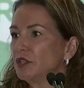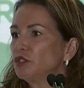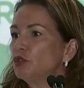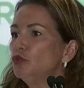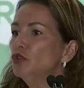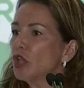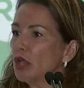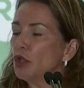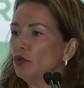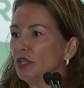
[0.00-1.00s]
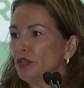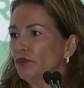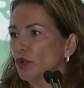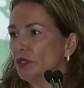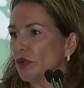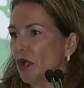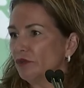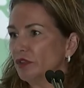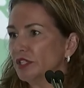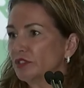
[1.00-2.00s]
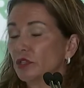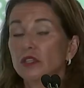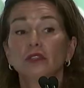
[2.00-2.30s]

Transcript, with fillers: to not only avoid conflict,